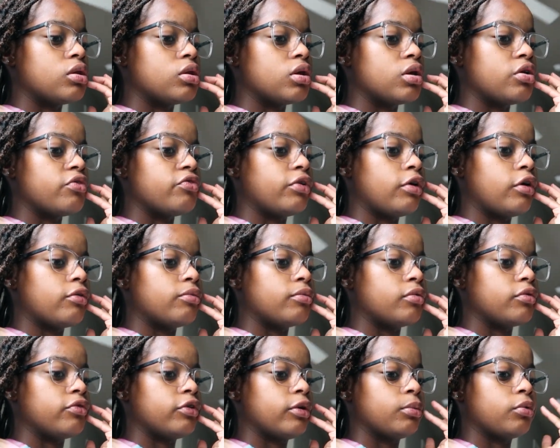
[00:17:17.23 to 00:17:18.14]
the
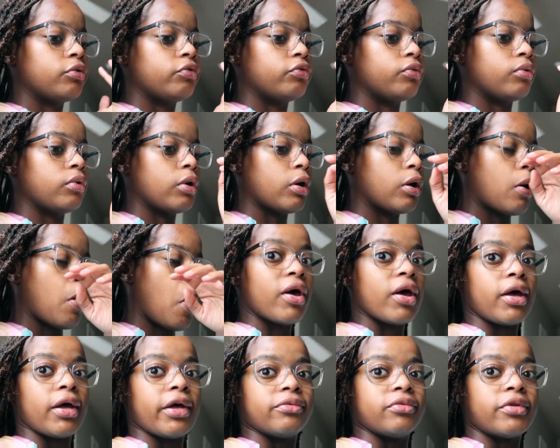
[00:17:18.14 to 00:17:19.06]
involvement fair before
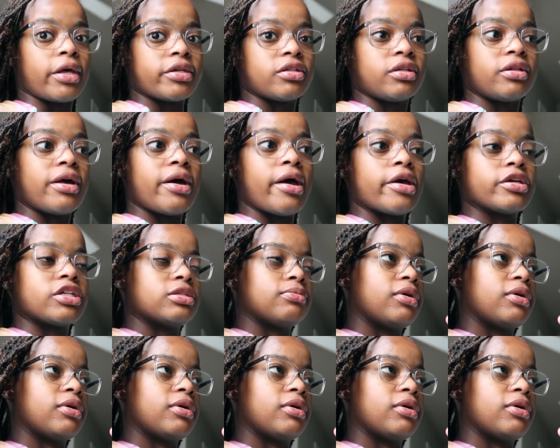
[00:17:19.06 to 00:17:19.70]
my next class,